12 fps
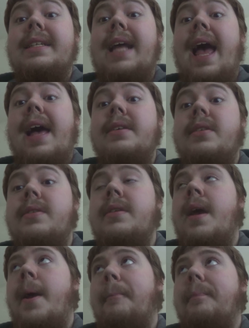has
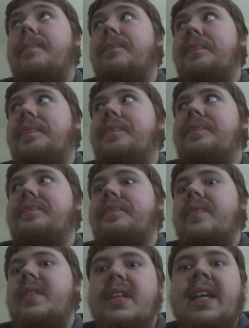
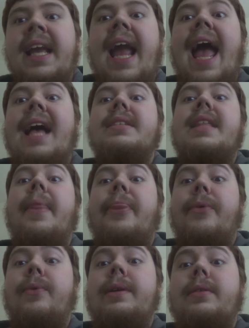that
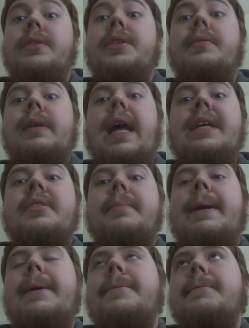thrill to it, I
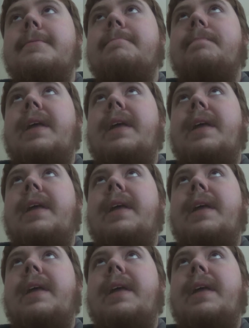suppose.